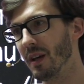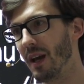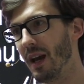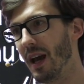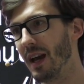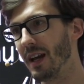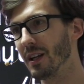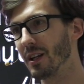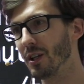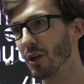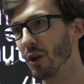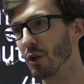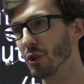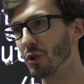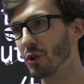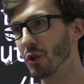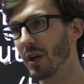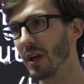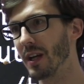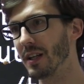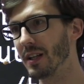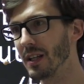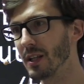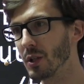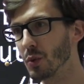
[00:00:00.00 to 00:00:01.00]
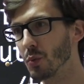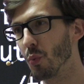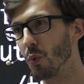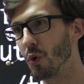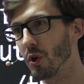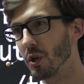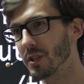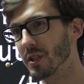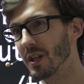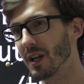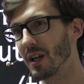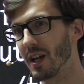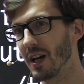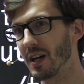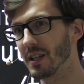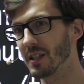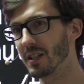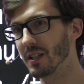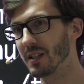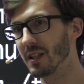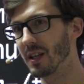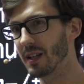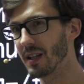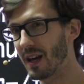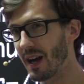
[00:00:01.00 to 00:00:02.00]
And it knows, okay, this was the
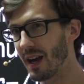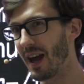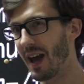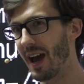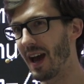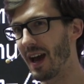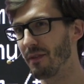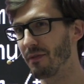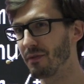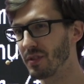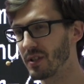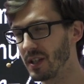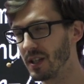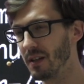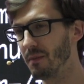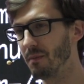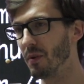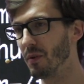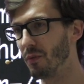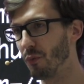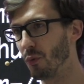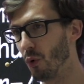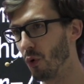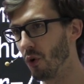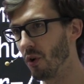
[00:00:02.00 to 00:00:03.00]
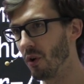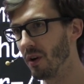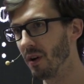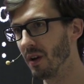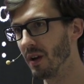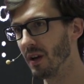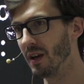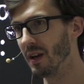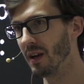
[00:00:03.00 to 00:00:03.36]
cluster that I have seen before.